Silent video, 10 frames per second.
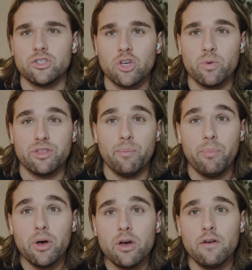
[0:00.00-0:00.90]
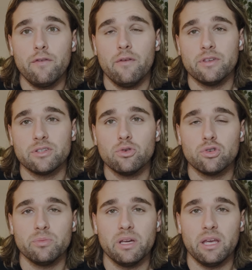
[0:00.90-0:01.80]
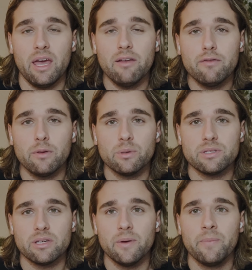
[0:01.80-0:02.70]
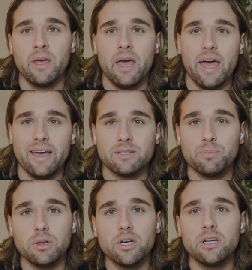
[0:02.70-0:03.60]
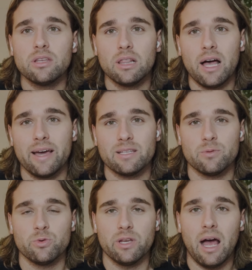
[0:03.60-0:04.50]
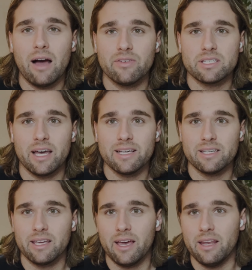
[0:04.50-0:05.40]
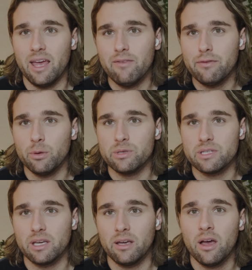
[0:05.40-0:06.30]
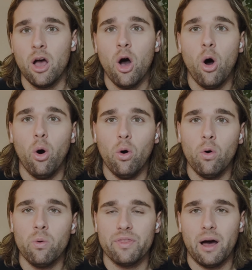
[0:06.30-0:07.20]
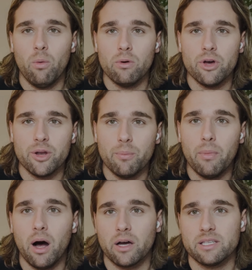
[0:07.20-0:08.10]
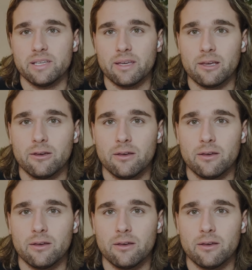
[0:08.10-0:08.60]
So with the birth of the social media influencer, it has blurred the lines between advertising and influencing, all with that word marketing.